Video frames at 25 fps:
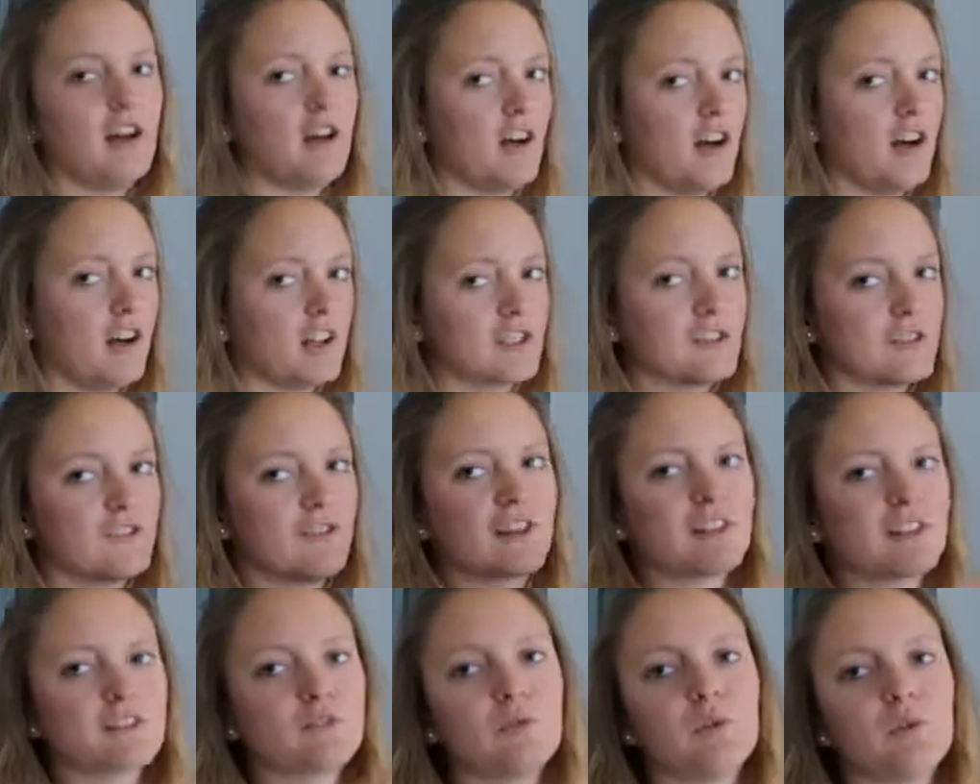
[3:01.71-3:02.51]

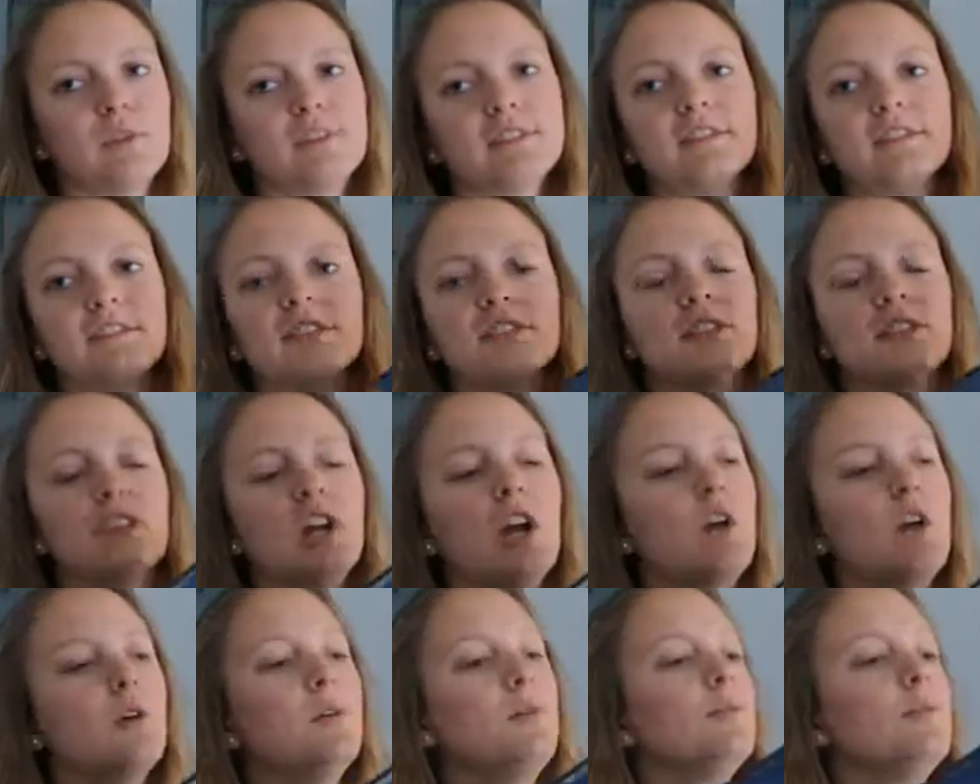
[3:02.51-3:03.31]
Artifact Vault and
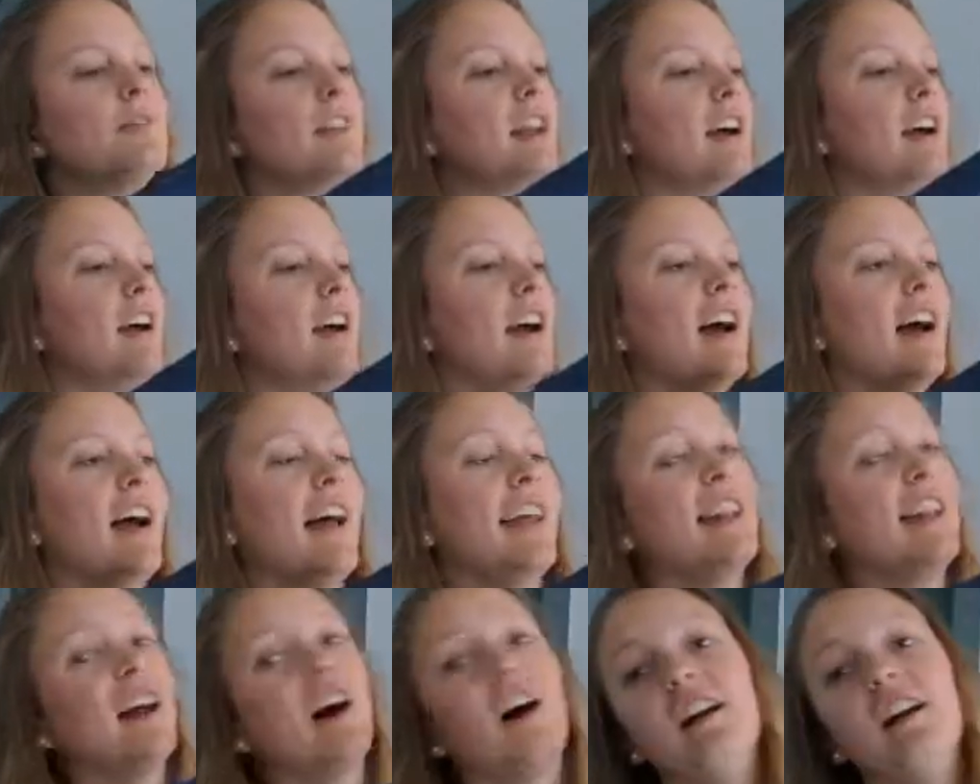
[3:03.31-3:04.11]
so.
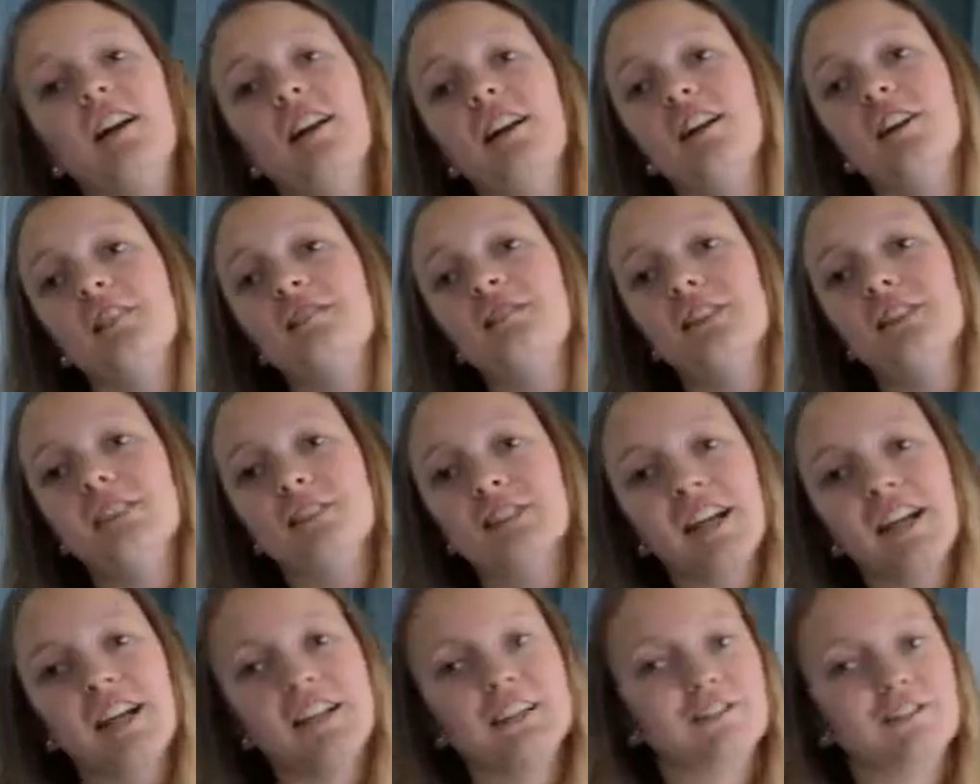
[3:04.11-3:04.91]
And I love those
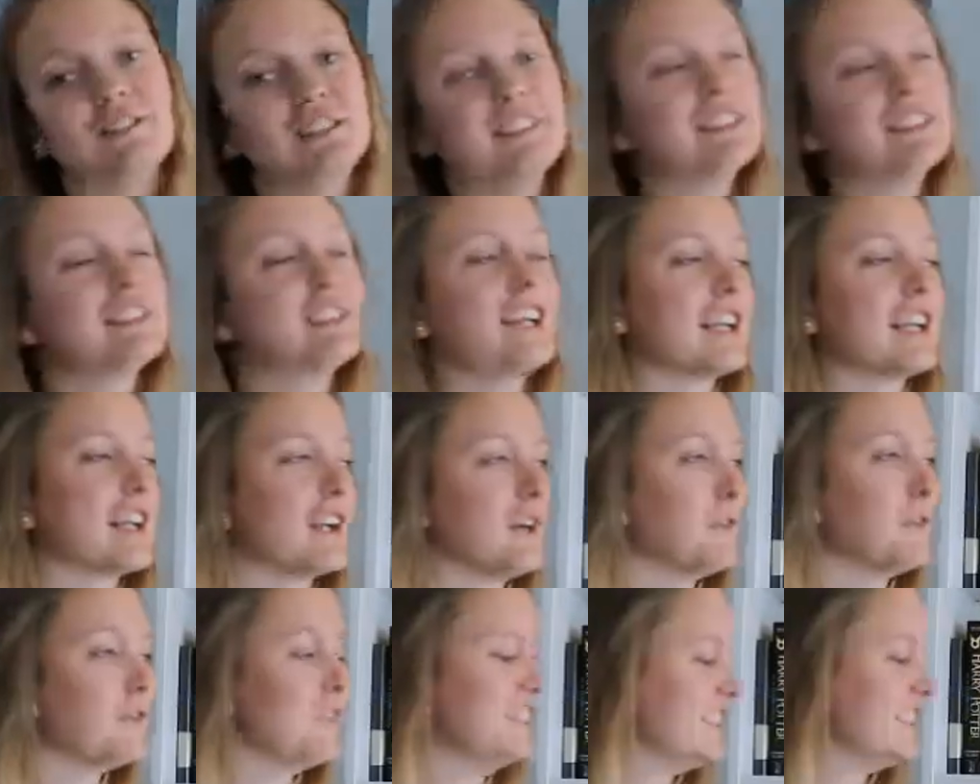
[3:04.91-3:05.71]
kind of things, like I
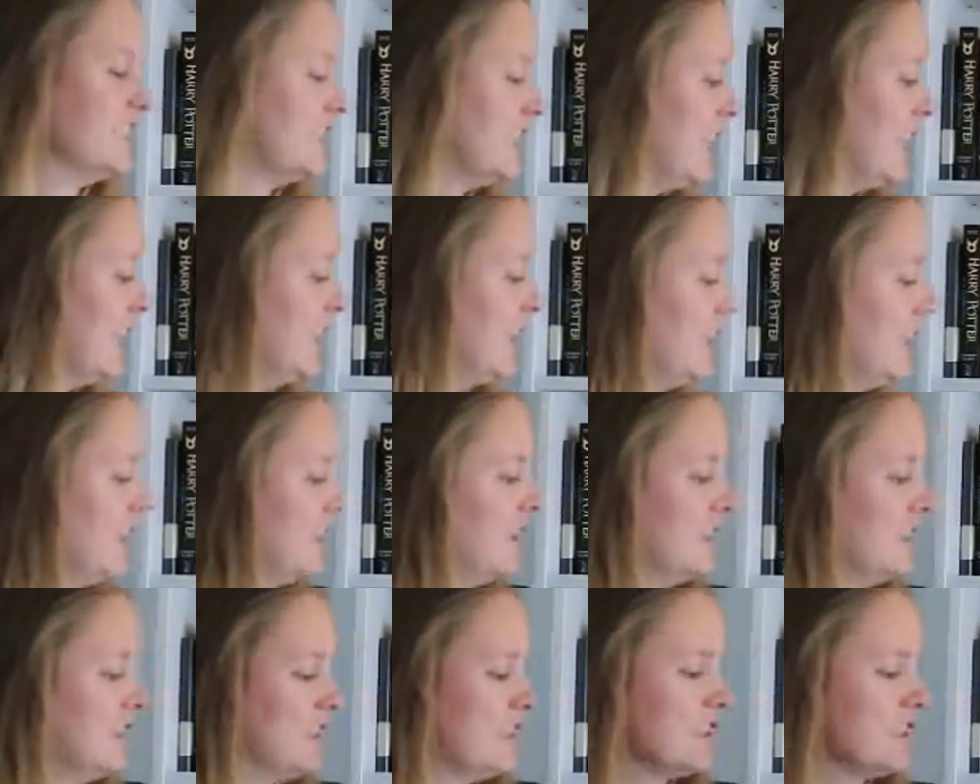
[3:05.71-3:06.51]
already said.
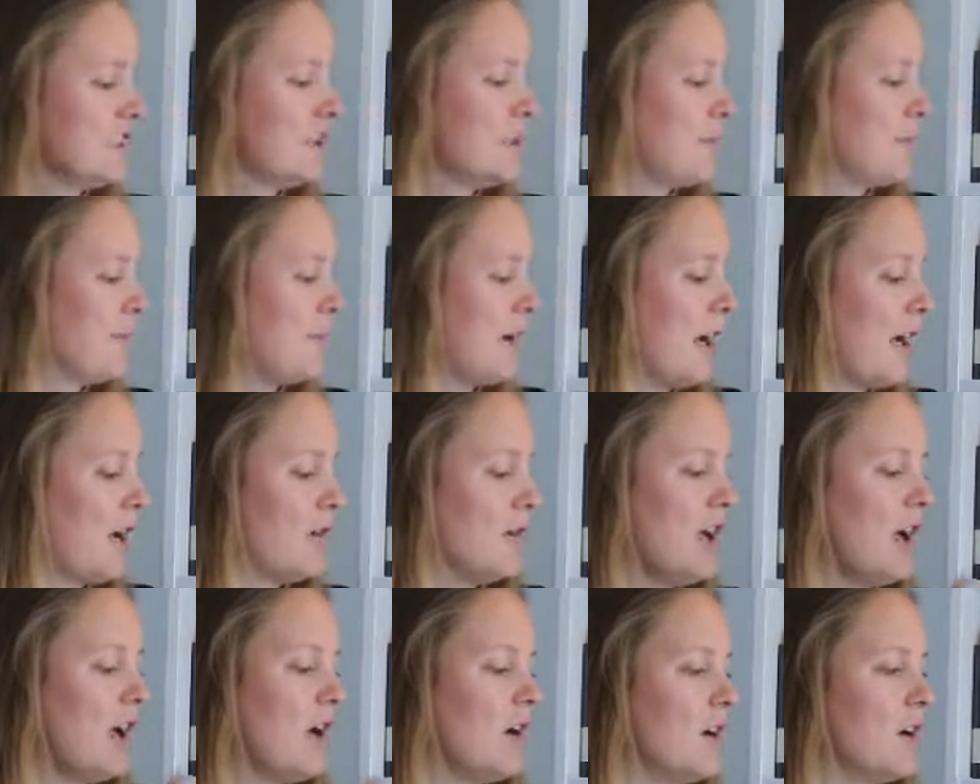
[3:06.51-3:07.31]
It's about
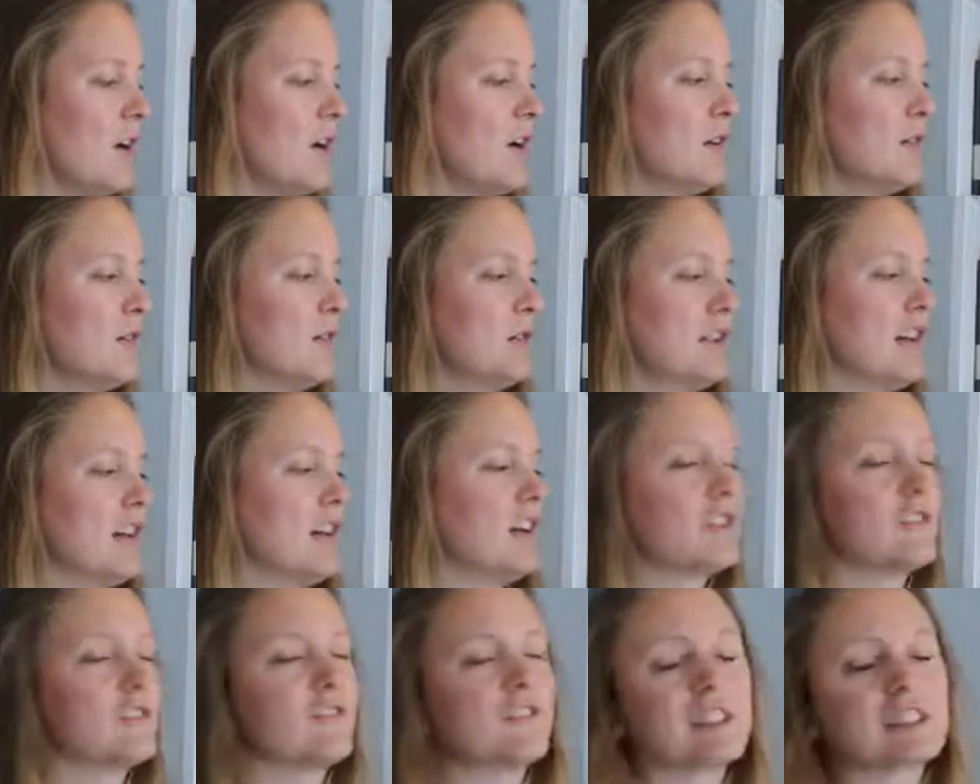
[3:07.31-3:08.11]
how the
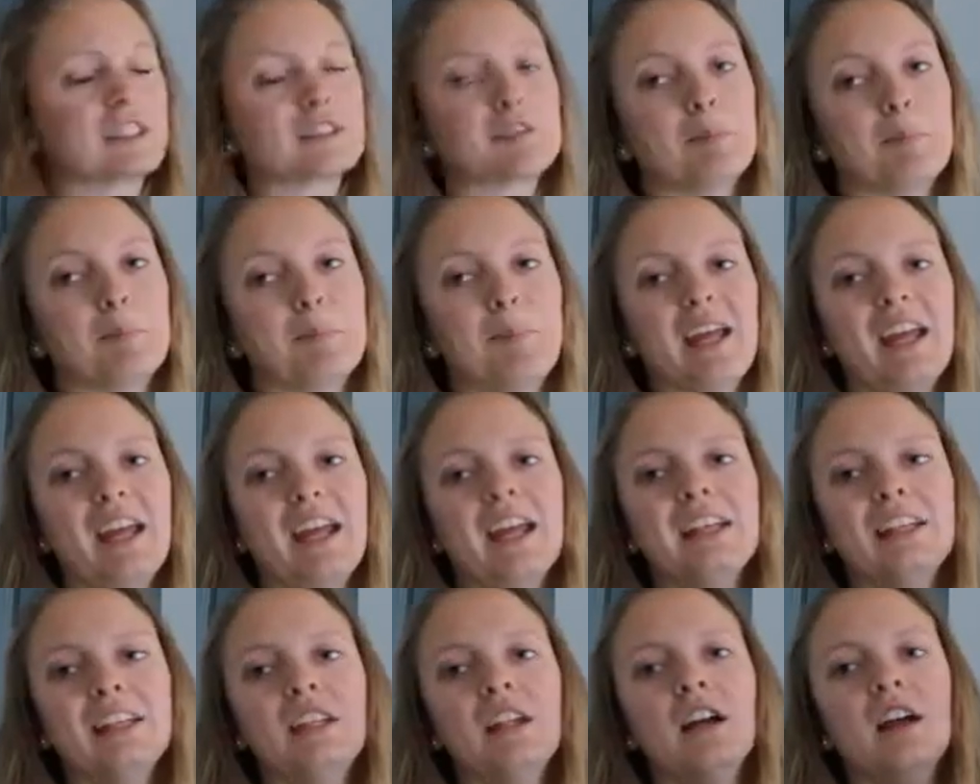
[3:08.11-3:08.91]
artifacts are
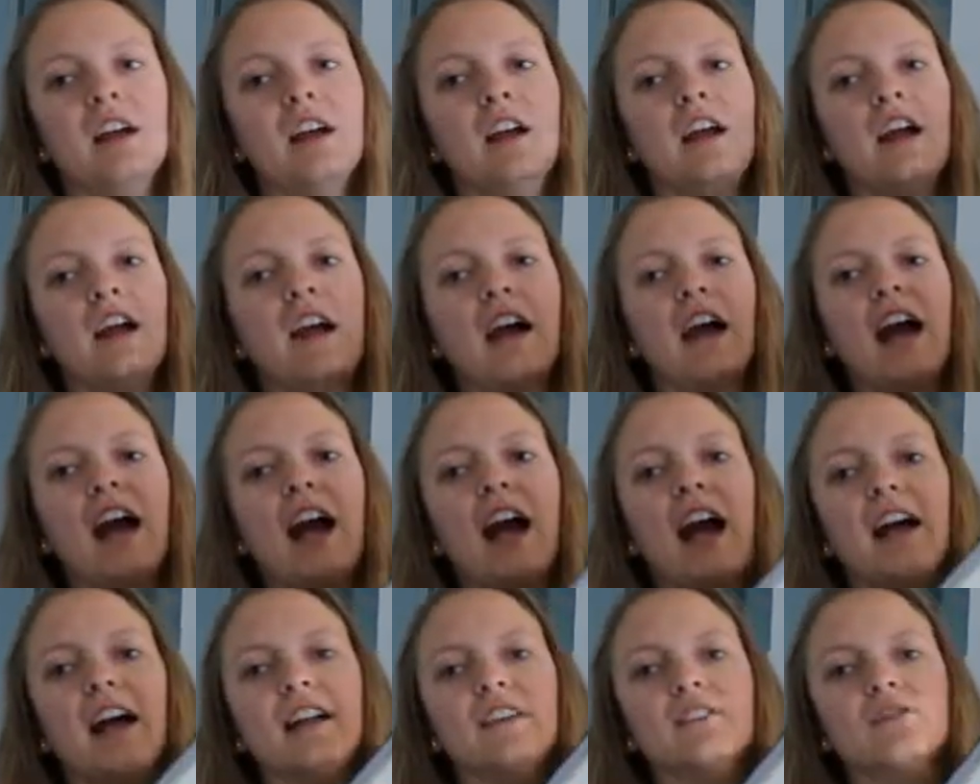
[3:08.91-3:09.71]
made,
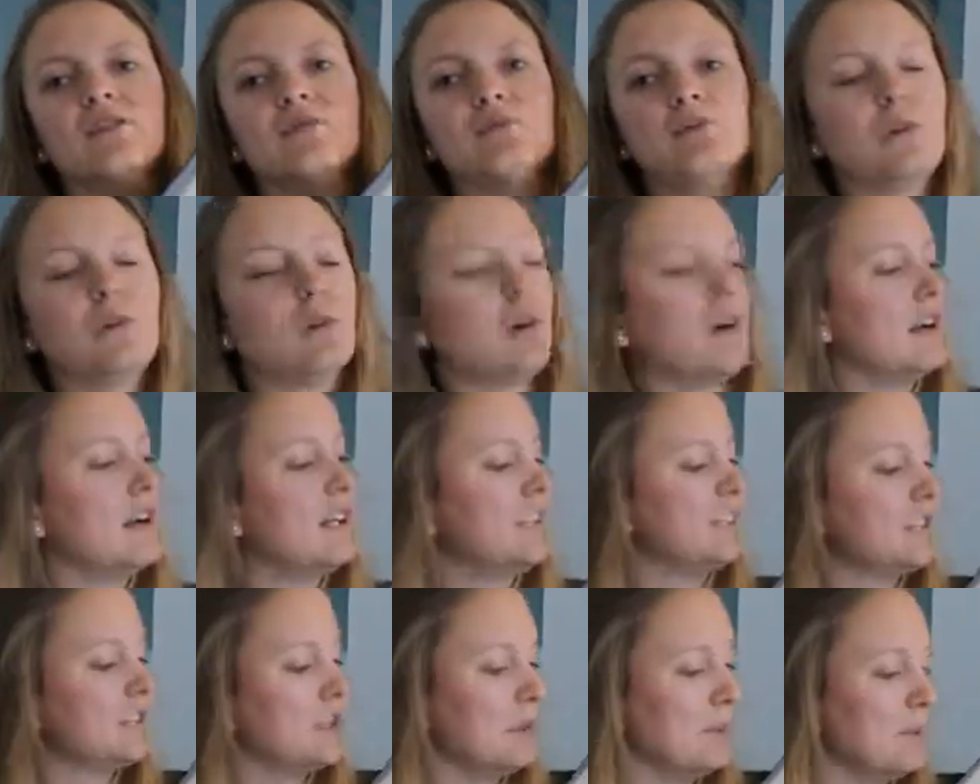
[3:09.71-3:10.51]
and
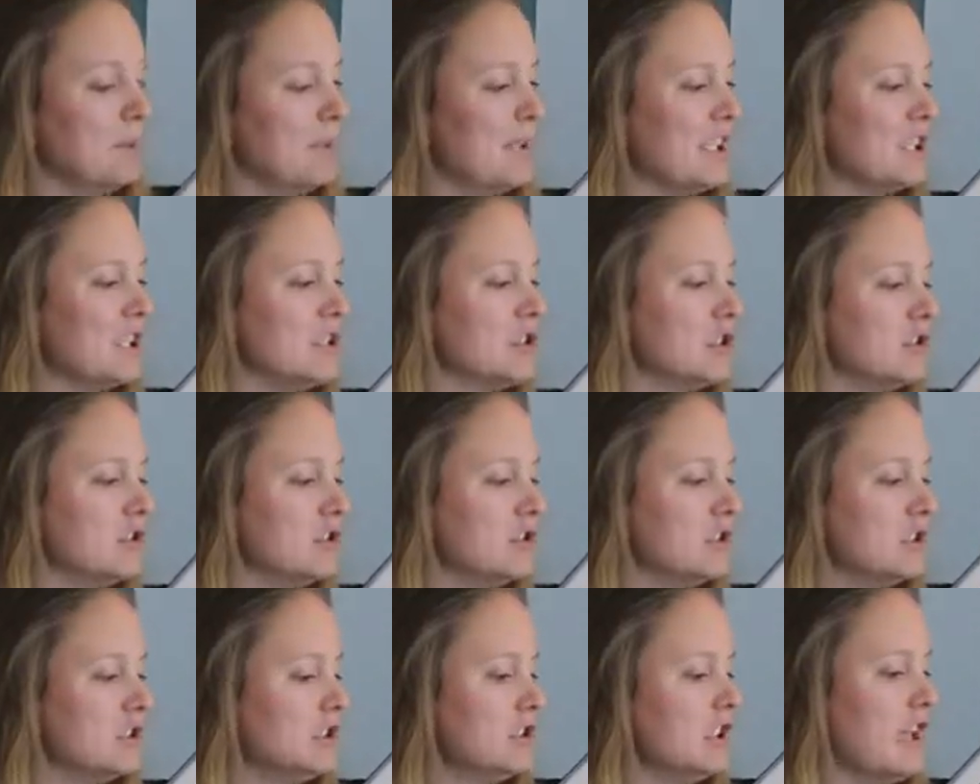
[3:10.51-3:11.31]
drawings and
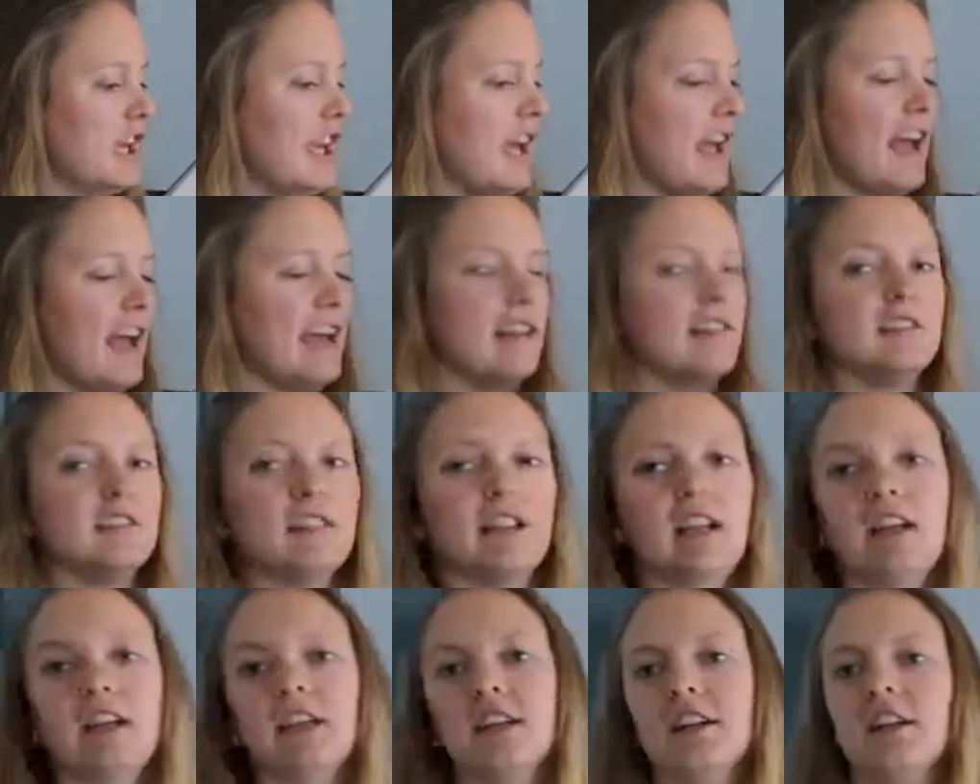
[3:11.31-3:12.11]
pictures, and
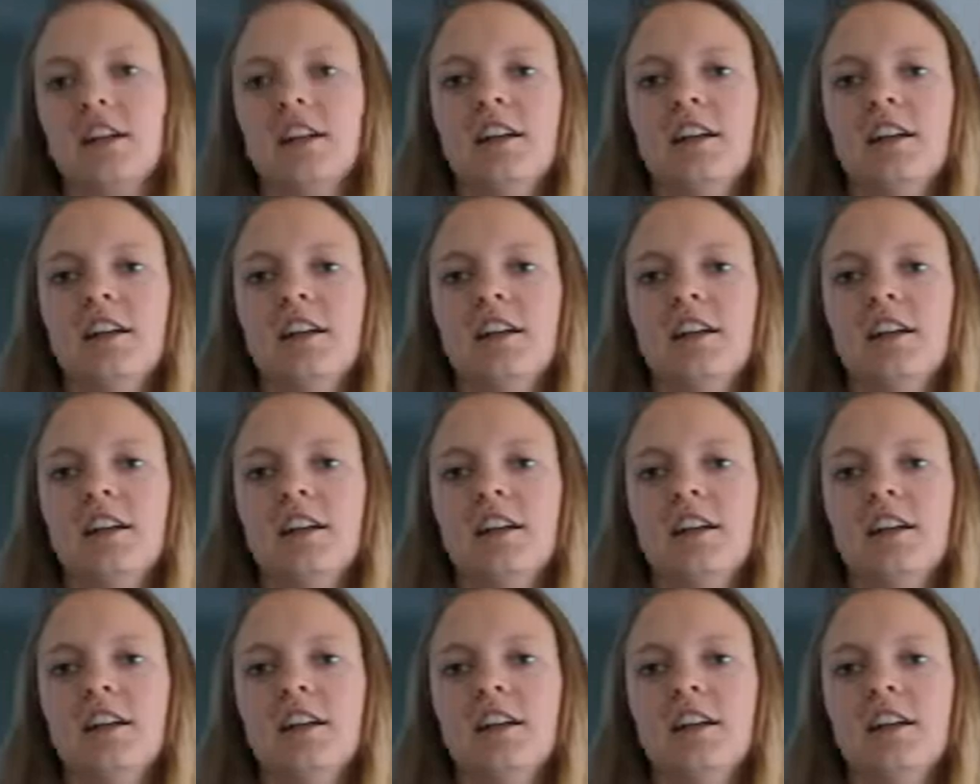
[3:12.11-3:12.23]
like